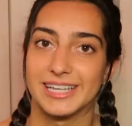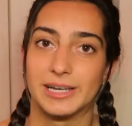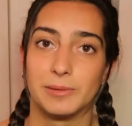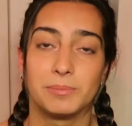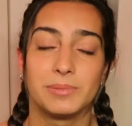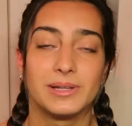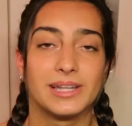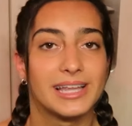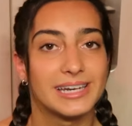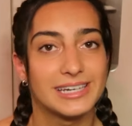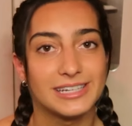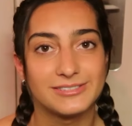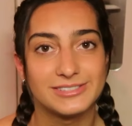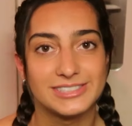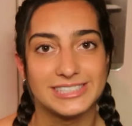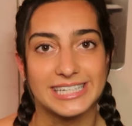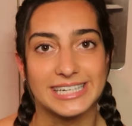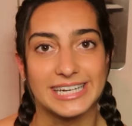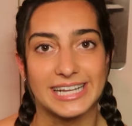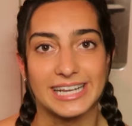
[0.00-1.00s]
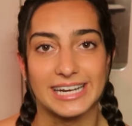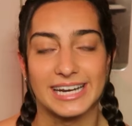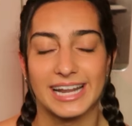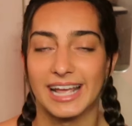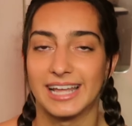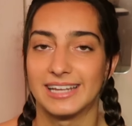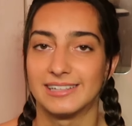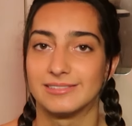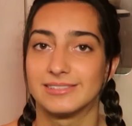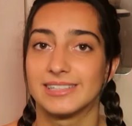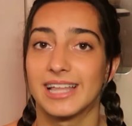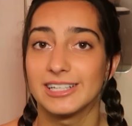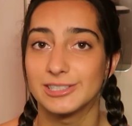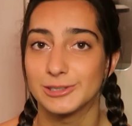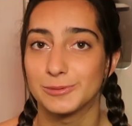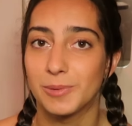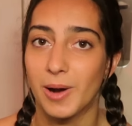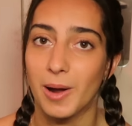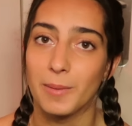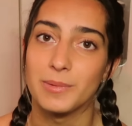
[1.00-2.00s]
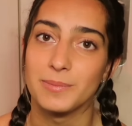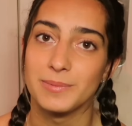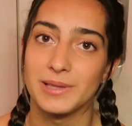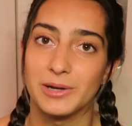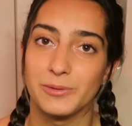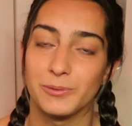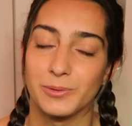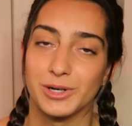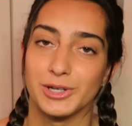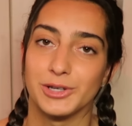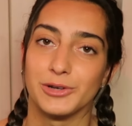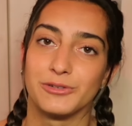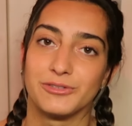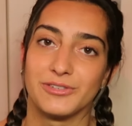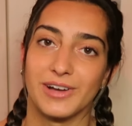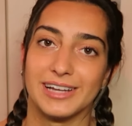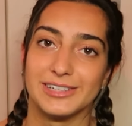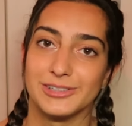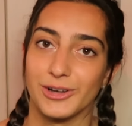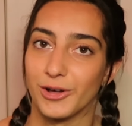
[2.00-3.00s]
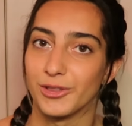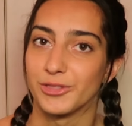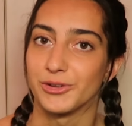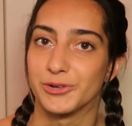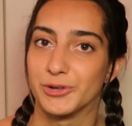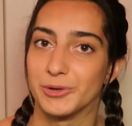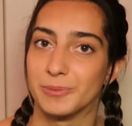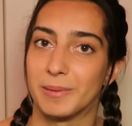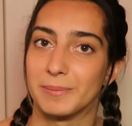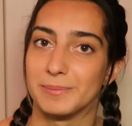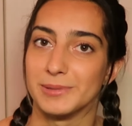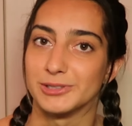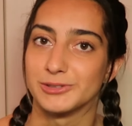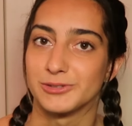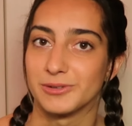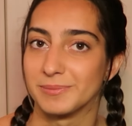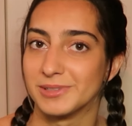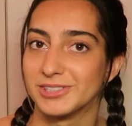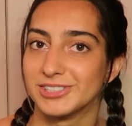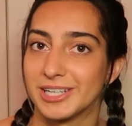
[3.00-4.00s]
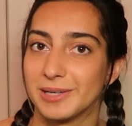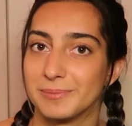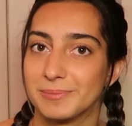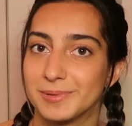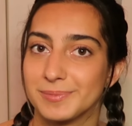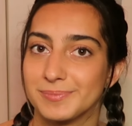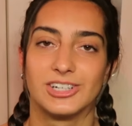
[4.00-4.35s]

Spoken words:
and plenty of seating, and that's probably where you'll find all the crew members from the ship.